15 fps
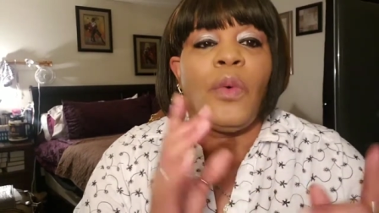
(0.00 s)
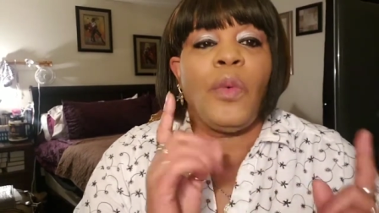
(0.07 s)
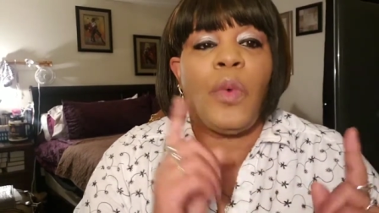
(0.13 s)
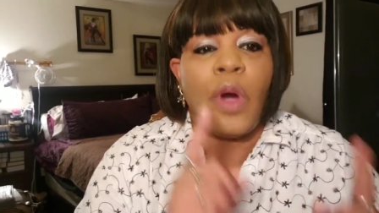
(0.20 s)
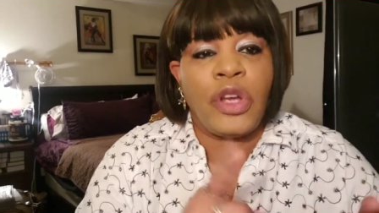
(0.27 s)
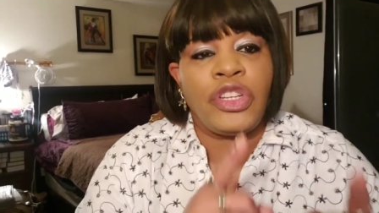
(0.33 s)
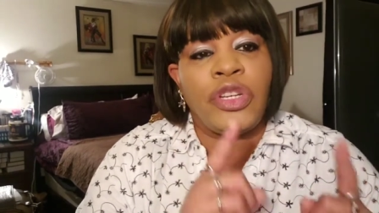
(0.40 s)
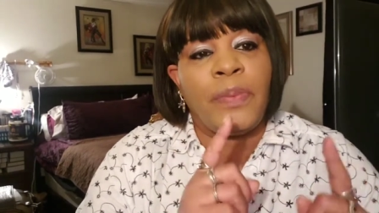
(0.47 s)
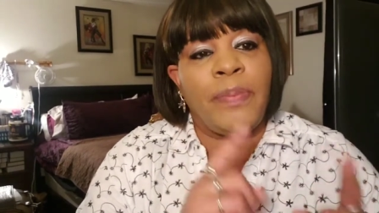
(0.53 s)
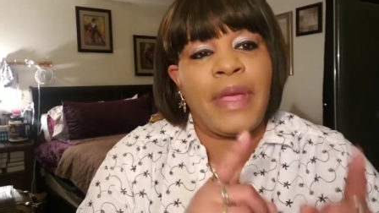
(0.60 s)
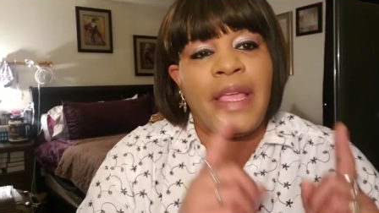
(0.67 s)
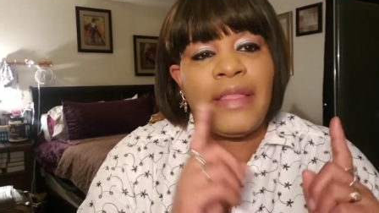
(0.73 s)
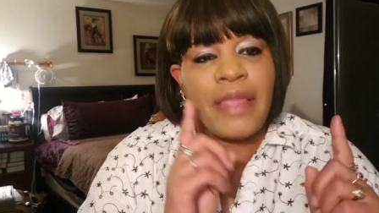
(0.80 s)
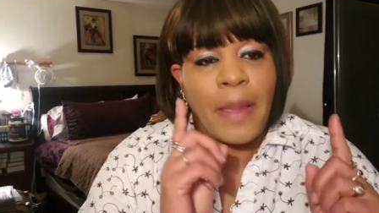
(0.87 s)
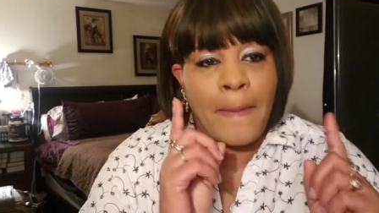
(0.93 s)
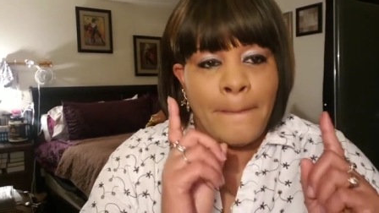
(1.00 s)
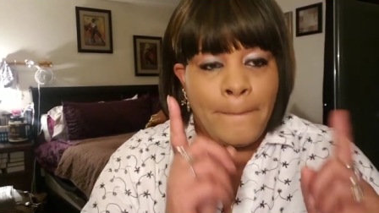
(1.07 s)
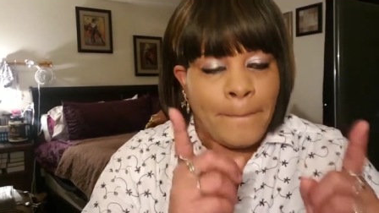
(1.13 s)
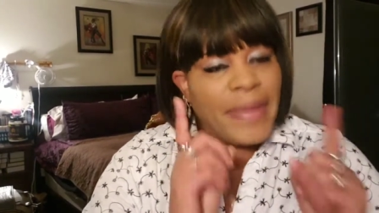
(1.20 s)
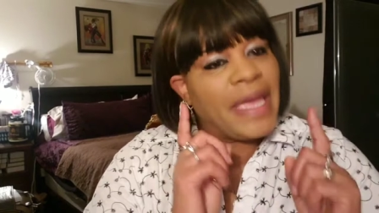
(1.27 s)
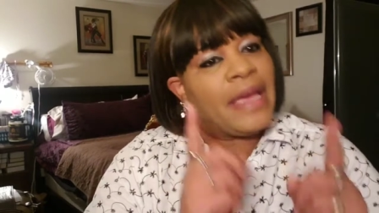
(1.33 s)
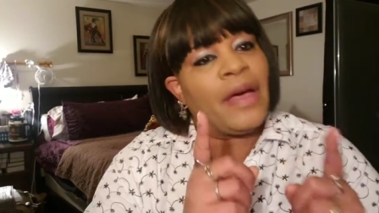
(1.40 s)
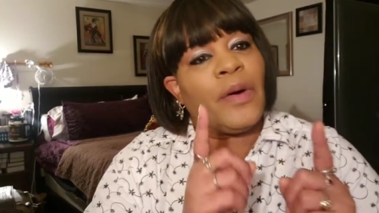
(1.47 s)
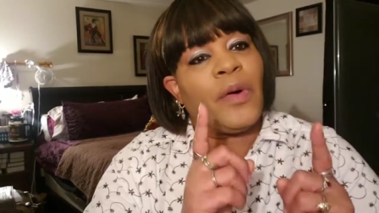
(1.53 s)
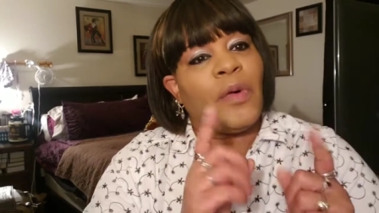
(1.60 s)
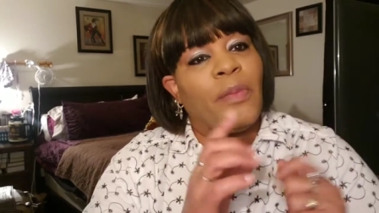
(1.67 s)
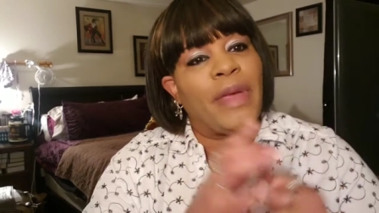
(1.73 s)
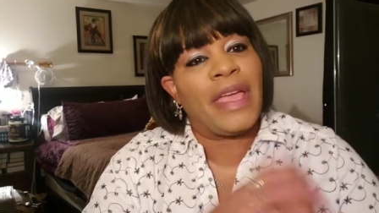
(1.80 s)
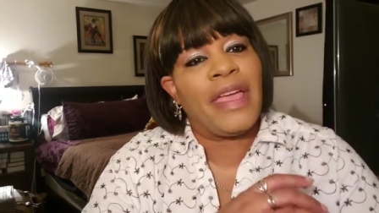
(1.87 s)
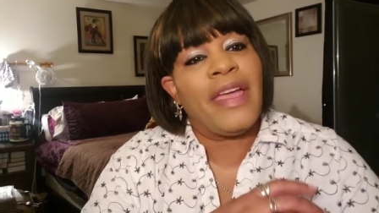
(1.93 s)
worshiping the big
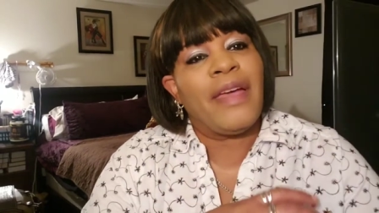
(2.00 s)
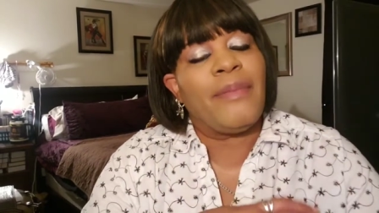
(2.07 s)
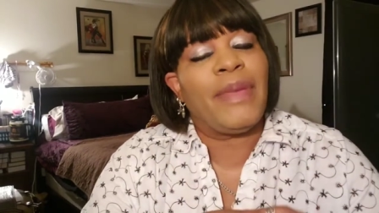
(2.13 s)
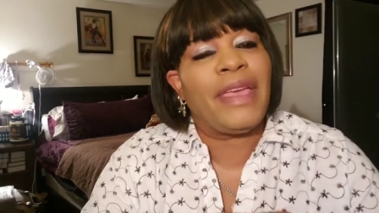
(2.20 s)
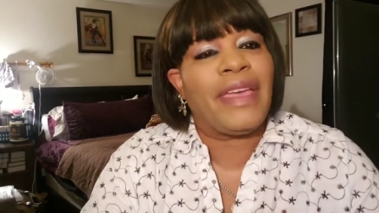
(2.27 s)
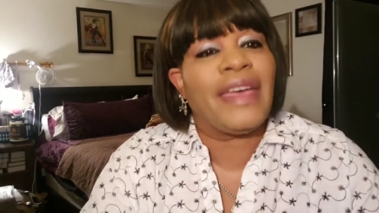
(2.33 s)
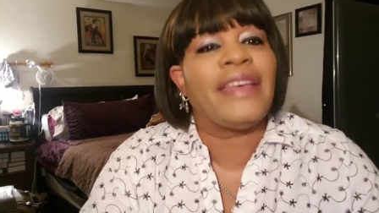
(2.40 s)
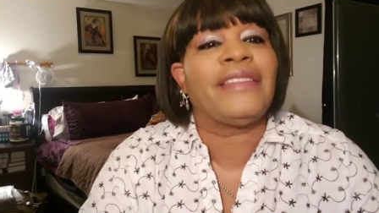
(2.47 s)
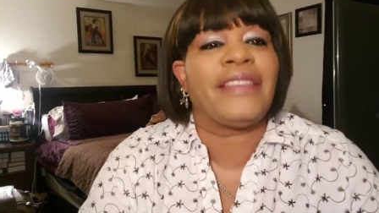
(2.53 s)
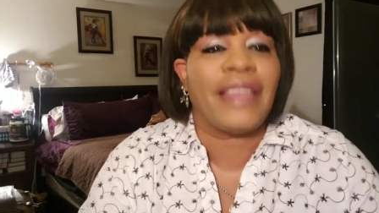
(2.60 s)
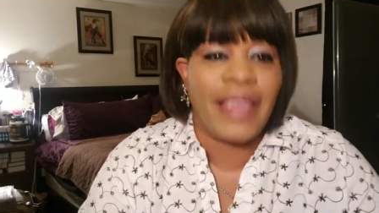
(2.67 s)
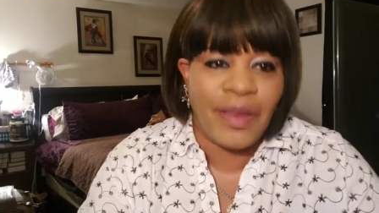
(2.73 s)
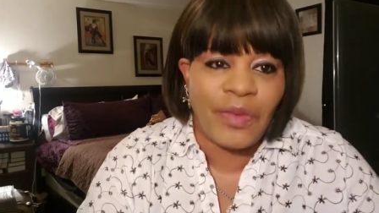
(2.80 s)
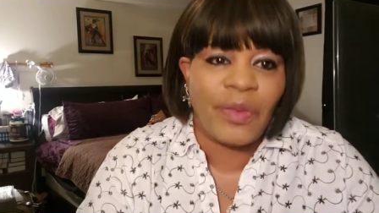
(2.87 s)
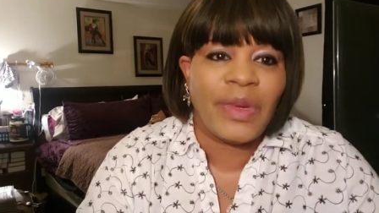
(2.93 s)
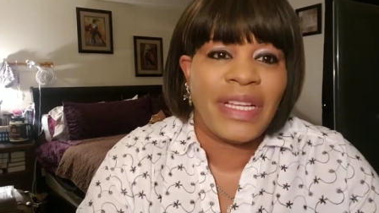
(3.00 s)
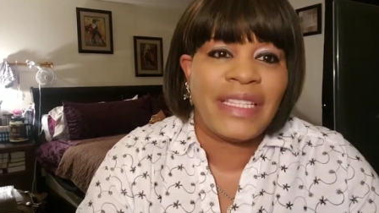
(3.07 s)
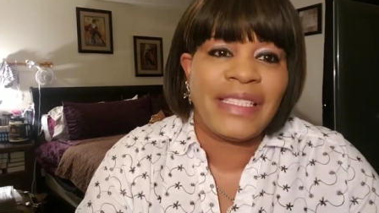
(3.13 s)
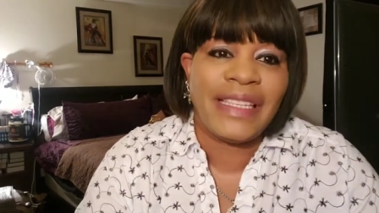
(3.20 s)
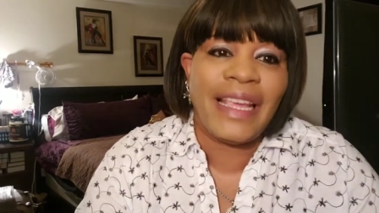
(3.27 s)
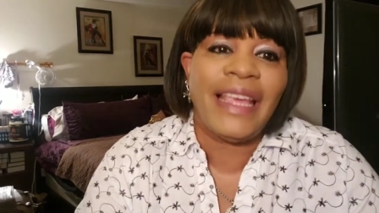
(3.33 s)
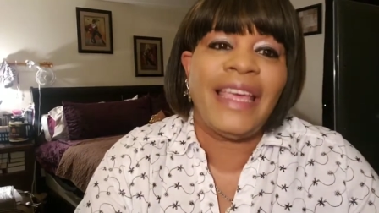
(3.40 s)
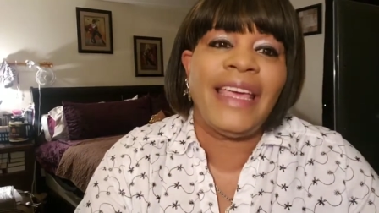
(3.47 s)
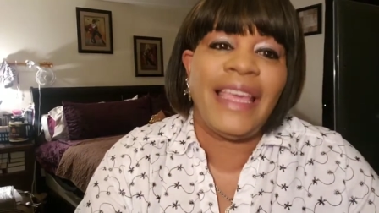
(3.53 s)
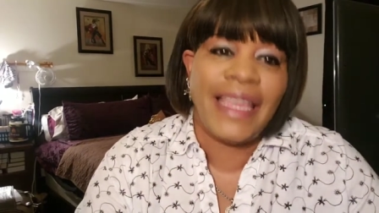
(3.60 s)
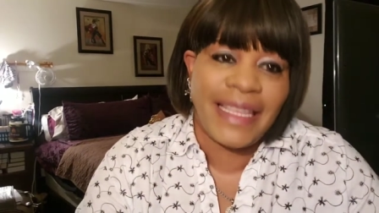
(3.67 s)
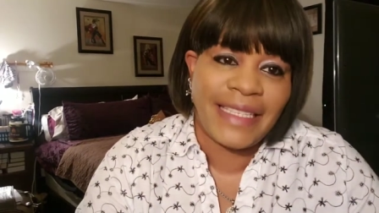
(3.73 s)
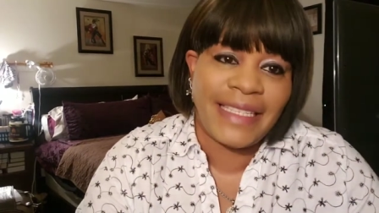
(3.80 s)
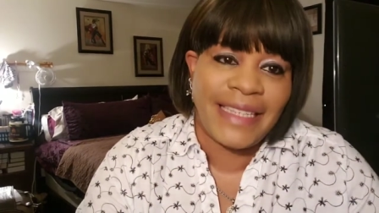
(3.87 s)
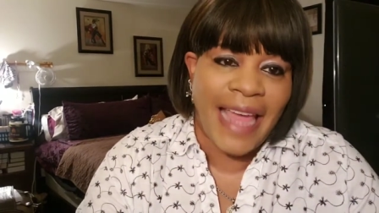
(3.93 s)
homie because it was
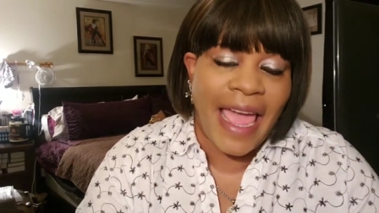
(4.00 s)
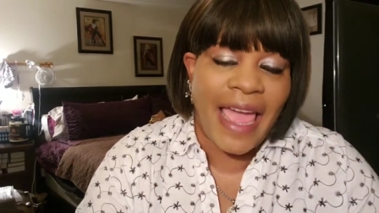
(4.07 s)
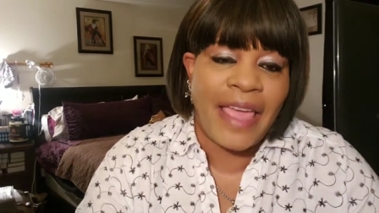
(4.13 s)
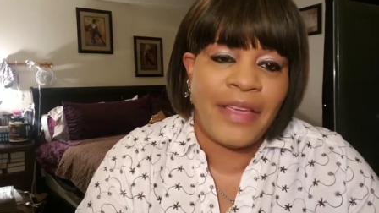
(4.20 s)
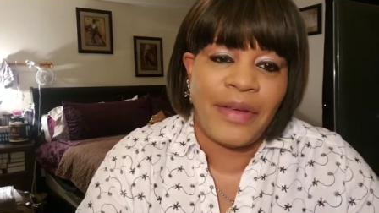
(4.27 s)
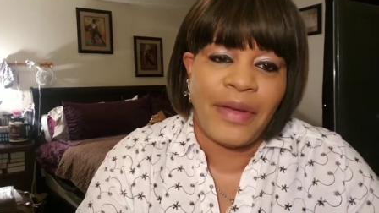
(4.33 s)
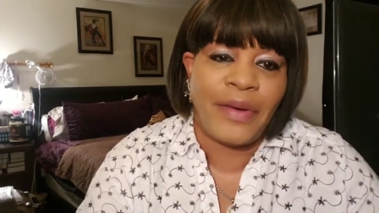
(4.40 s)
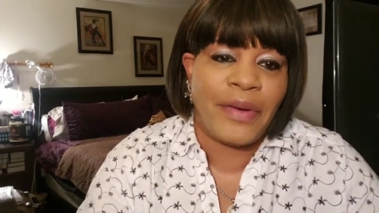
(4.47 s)
his day.